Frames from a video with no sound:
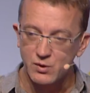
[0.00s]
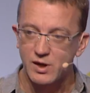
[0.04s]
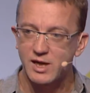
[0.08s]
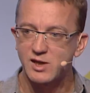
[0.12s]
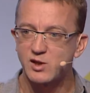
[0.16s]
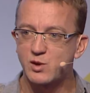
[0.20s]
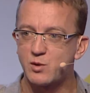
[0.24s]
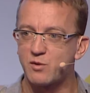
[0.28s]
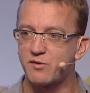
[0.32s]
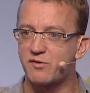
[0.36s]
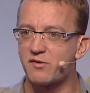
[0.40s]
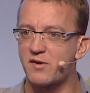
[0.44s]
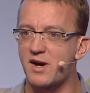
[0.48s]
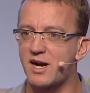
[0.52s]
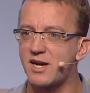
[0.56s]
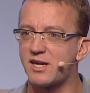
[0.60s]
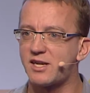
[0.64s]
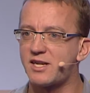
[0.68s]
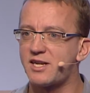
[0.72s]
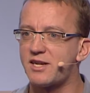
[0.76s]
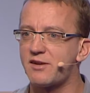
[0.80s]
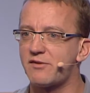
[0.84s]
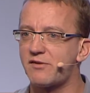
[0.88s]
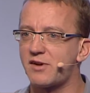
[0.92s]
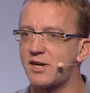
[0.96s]
as you find
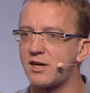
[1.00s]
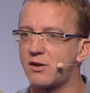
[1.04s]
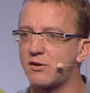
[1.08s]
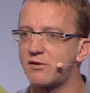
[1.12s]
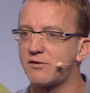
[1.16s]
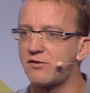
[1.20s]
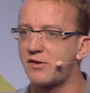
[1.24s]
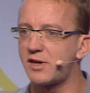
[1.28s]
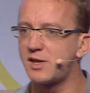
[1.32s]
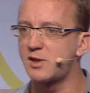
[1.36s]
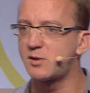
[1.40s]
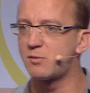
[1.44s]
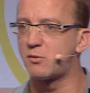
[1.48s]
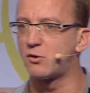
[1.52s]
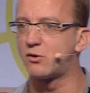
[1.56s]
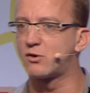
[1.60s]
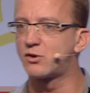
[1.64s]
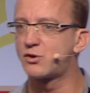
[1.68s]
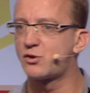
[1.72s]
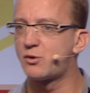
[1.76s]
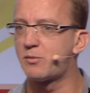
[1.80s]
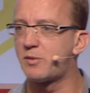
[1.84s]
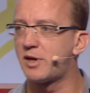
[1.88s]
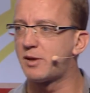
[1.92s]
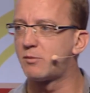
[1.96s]
the event on Facebook,
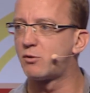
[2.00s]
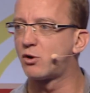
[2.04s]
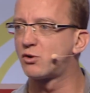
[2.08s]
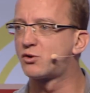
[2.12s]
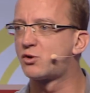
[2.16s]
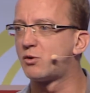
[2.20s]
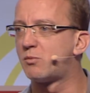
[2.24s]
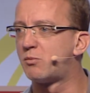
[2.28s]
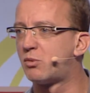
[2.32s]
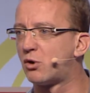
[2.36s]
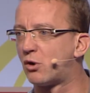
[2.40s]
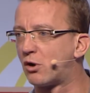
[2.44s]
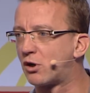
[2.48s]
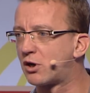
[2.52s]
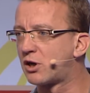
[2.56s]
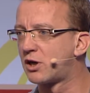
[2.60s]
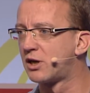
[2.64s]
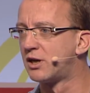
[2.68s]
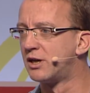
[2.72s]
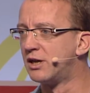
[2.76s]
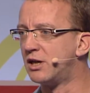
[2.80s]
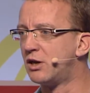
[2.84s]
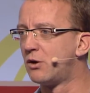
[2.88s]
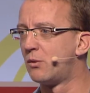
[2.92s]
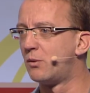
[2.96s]
to be able to book
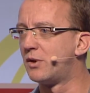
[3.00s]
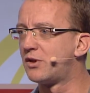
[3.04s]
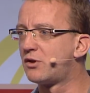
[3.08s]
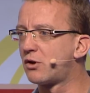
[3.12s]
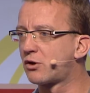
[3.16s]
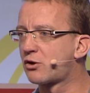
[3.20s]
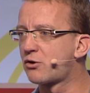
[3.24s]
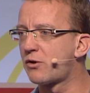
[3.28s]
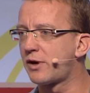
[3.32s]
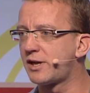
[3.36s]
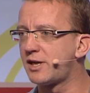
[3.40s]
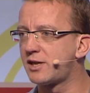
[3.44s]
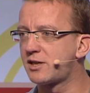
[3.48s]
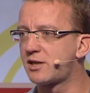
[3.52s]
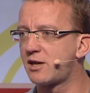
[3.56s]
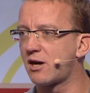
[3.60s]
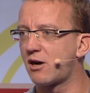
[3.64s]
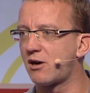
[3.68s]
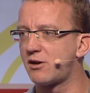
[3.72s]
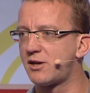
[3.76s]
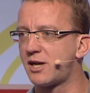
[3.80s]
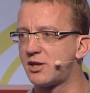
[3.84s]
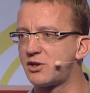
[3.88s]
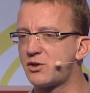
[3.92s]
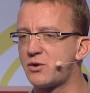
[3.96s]
with the credit
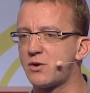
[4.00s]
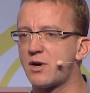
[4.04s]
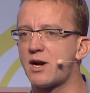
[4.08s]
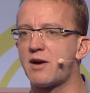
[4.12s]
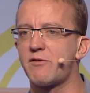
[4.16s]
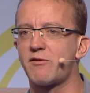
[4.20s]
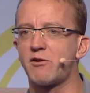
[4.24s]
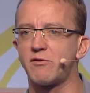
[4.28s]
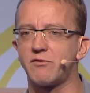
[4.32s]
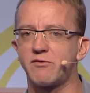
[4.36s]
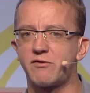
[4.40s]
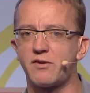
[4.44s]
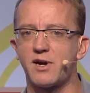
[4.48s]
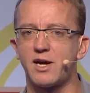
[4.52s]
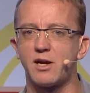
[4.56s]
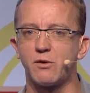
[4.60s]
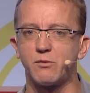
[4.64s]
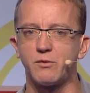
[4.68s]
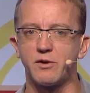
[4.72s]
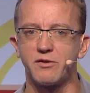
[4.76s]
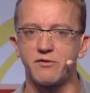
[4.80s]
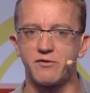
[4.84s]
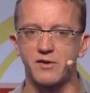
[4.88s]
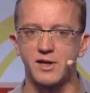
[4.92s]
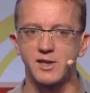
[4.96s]
card that you have on file
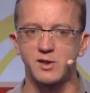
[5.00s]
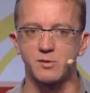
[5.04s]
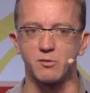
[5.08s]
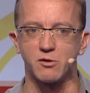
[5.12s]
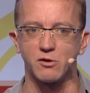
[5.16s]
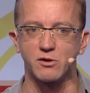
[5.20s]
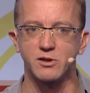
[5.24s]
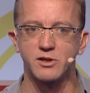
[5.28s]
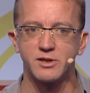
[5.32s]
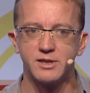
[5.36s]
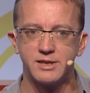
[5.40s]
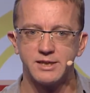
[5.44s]
with Facebook.